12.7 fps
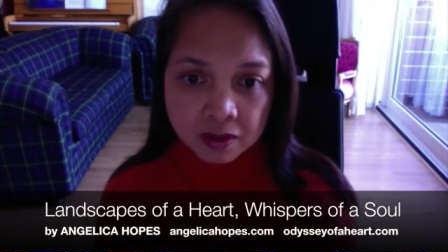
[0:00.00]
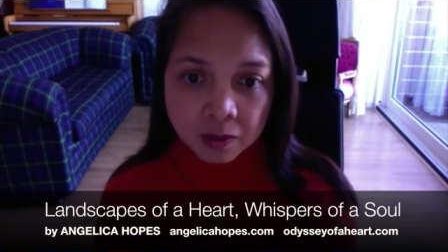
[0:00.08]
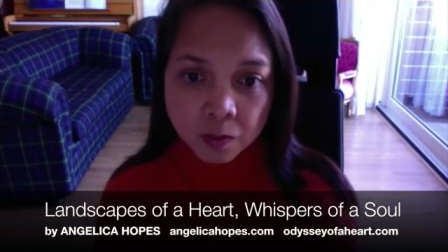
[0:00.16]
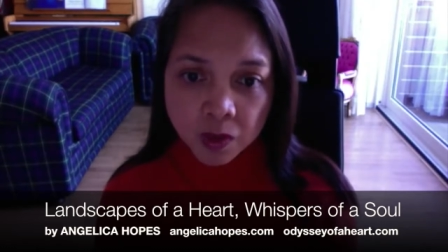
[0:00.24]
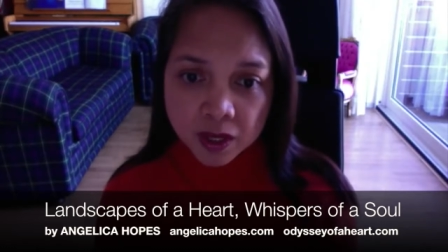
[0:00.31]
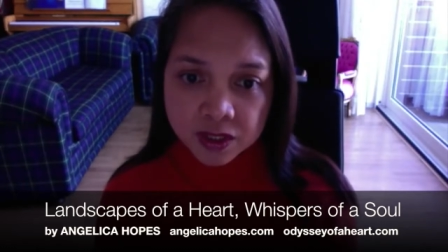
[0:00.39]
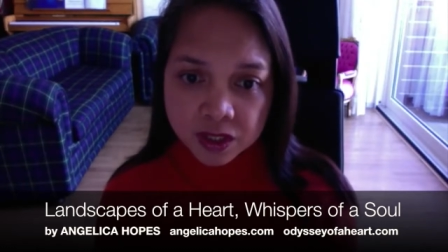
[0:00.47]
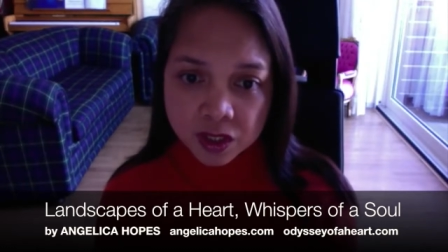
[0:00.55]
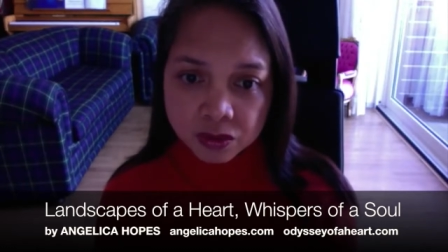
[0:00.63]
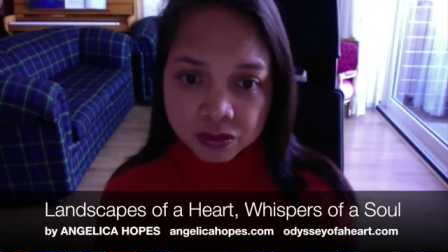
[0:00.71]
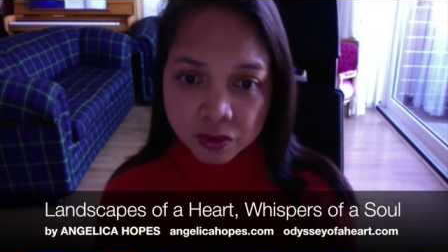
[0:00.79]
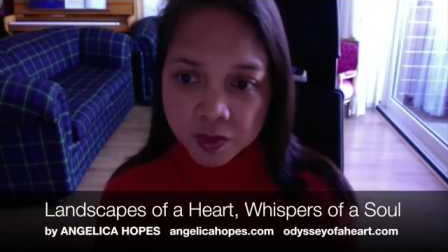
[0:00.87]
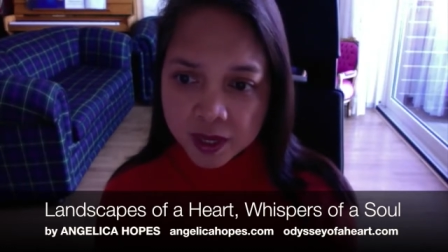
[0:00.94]
Bless you
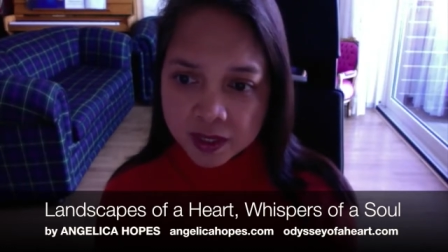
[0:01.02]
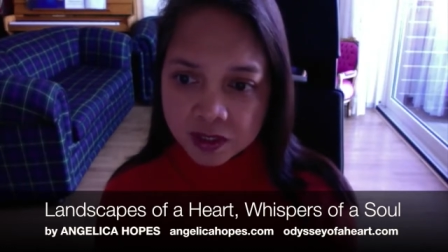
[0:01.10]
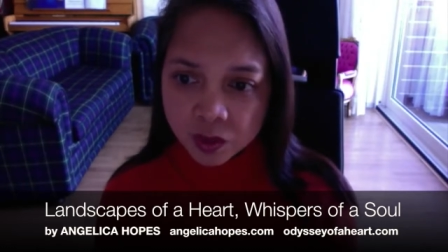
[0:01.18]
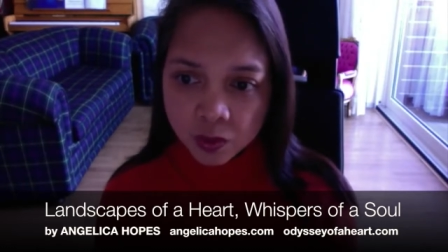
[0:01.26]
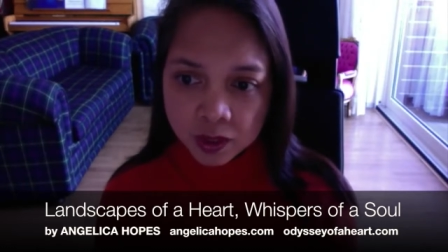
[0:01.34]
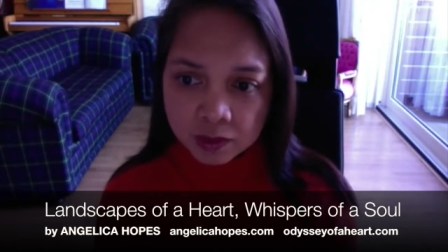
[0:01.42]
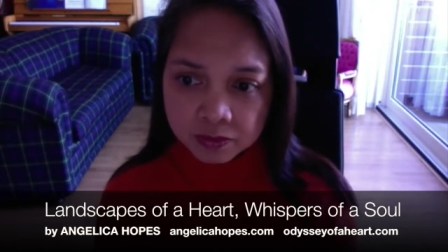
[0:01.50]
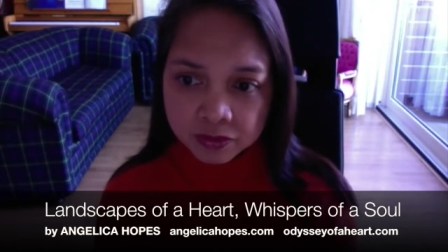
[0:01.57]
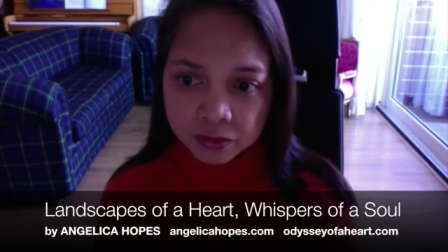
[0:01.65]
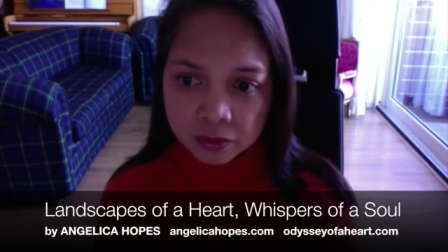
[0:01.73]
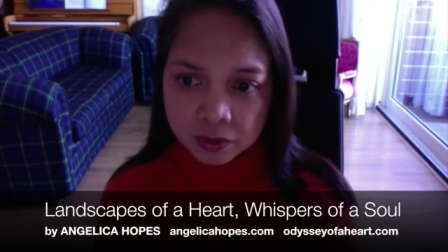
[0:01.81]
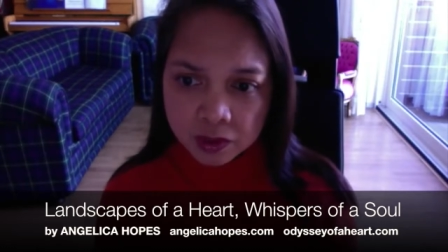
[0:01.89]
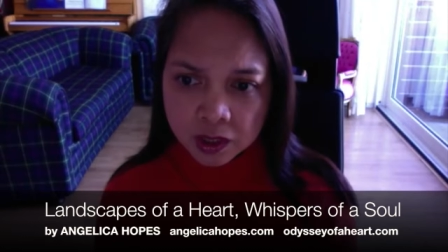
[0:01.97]
for being so
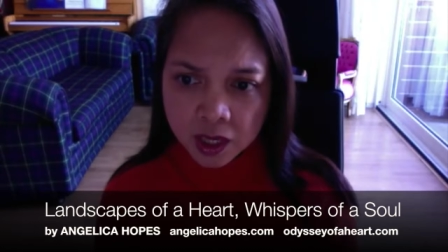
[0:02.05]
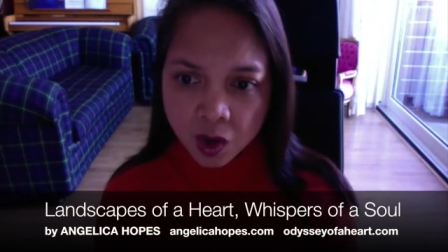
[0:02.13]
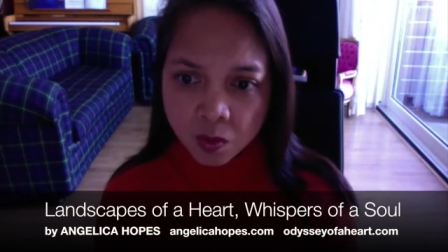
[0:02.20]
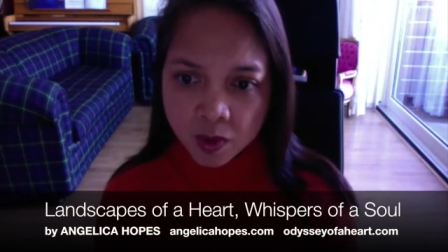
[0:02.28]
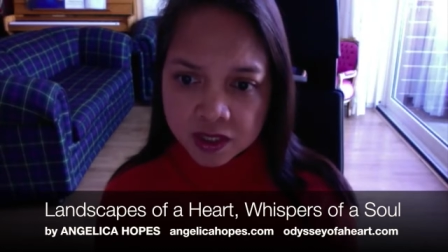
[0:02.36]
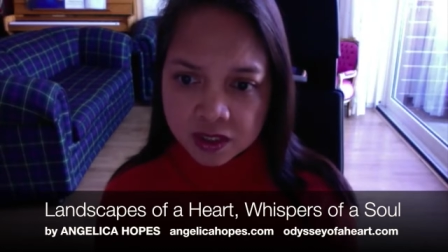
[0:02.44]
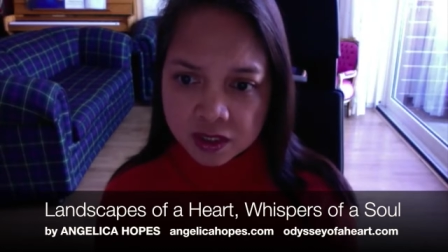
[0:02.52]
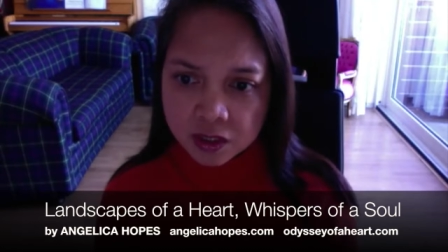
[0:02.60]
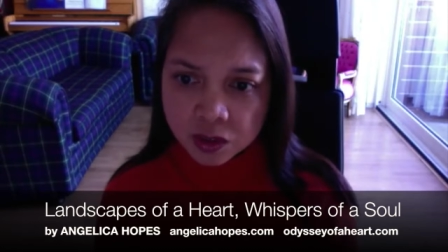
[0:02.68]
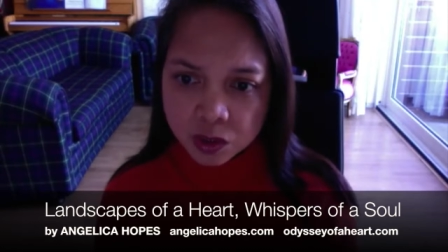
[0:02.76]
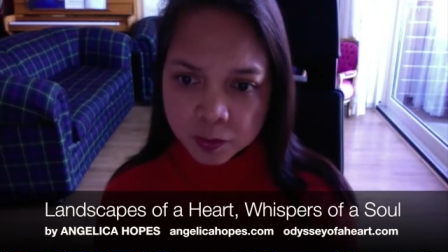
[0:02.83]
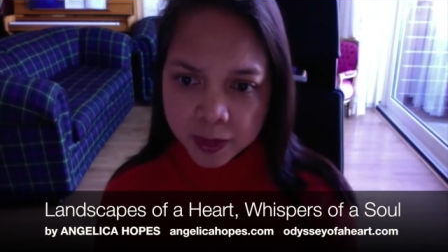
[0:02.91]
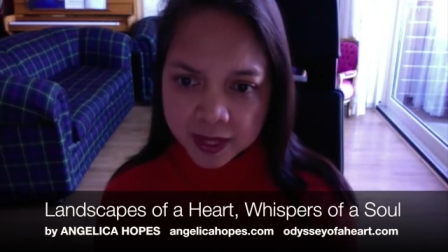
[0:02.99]
helpful. How much did you
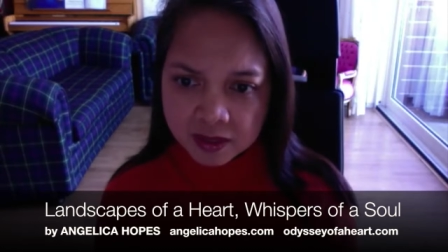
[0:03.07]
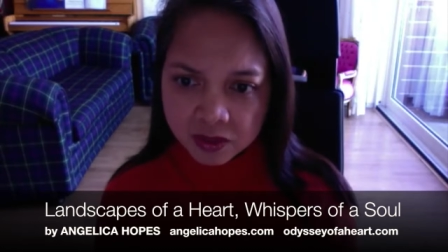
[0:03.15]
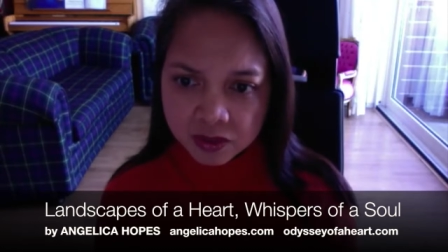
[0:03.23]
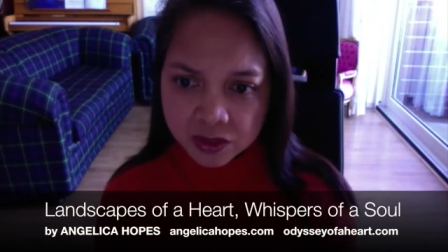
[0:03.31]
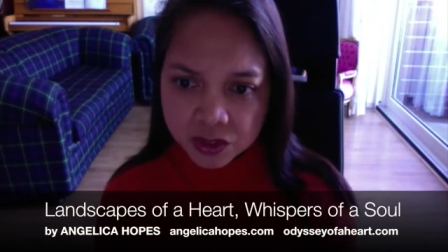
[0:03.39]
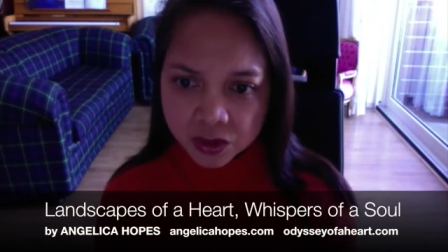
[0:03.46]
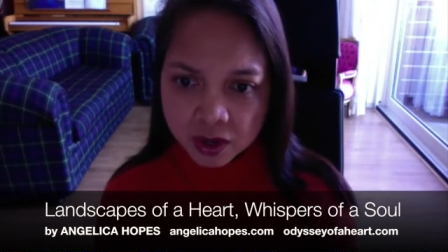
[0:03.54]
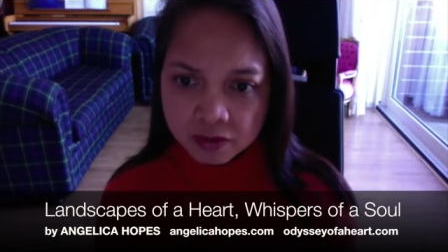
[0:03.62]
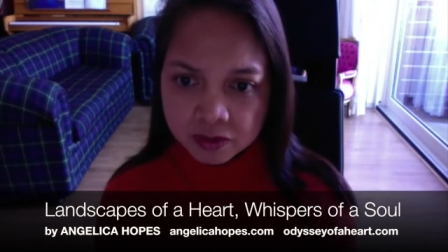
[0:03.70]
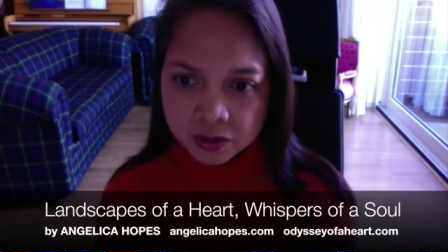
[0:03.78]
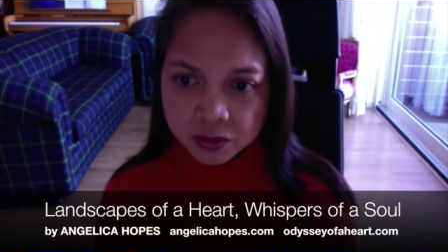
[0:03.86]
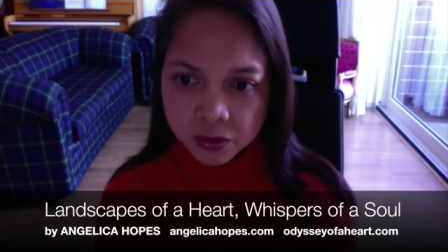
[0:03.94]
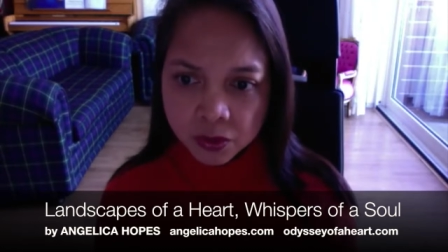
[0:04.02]
spend on the
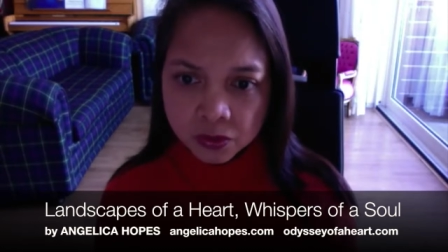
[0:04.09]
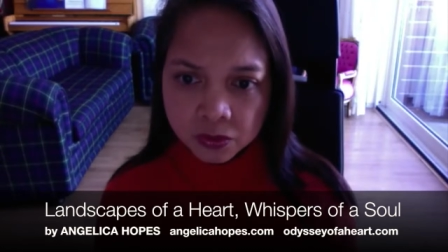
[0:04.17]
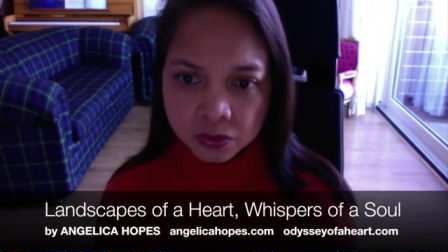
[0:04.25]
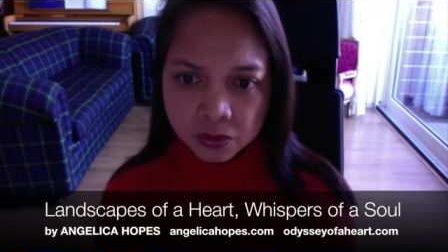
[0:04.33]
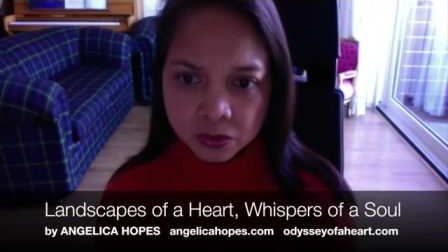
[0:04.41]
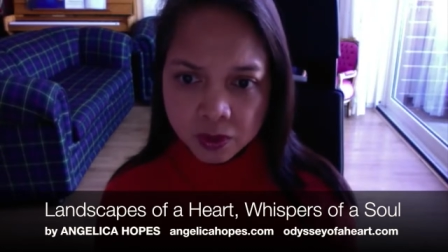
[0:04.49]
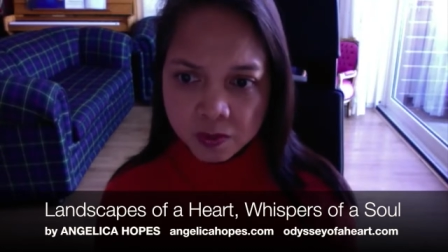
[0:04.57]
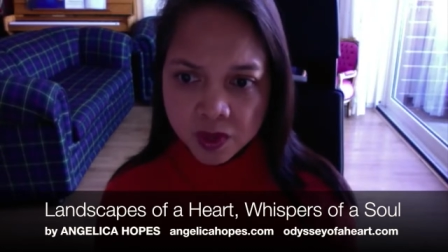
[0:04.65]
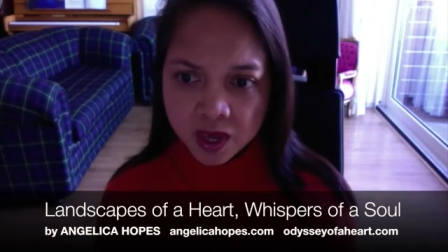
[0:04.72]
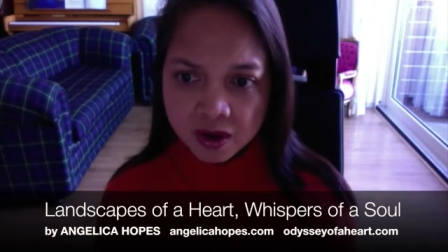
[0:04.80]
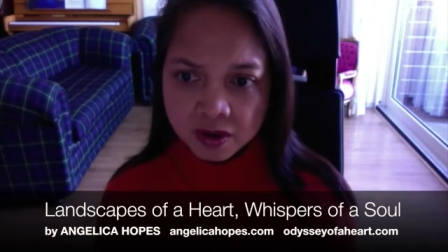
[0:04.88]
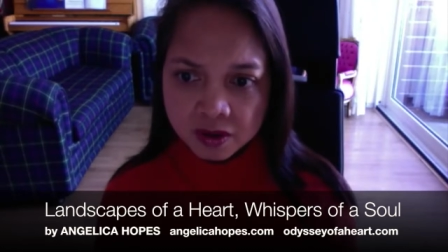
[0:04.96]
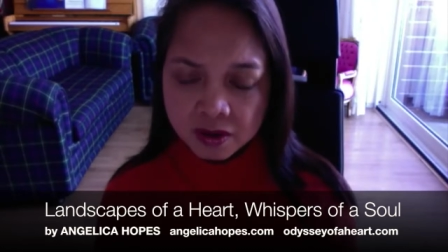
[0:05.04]
travel to, to come
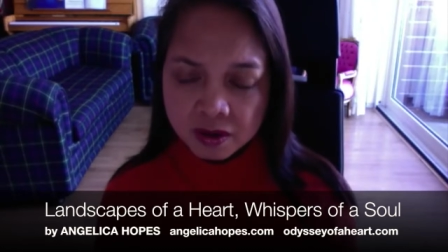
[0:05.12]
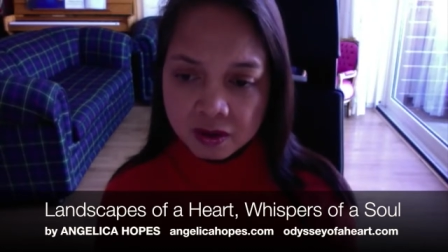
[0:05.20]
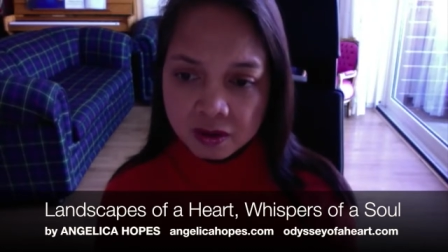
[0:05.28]
here?